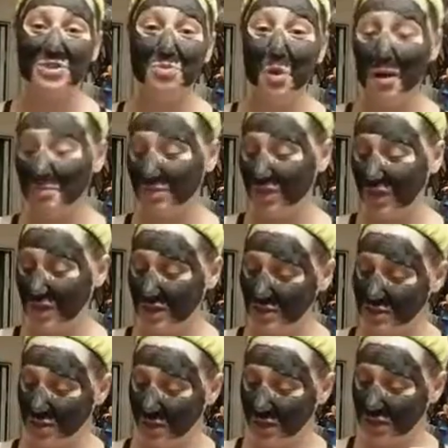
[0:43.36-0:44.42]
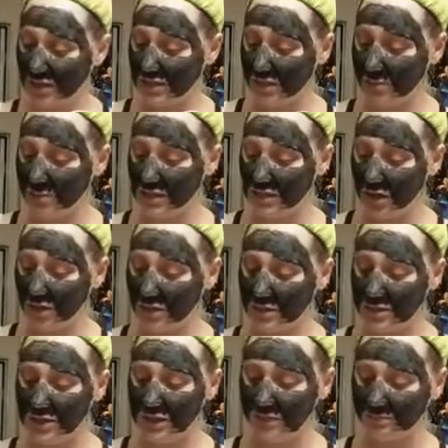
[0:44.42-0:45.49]
Swamp Thing, so I guess I'd be
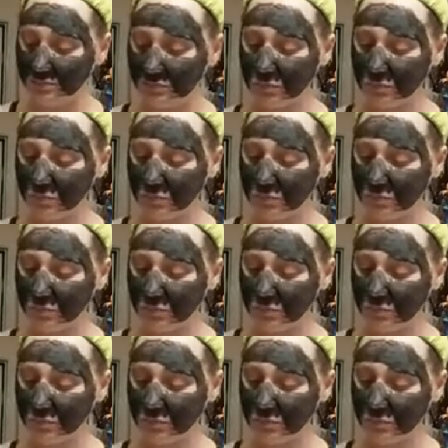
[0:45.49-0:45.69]
toxic.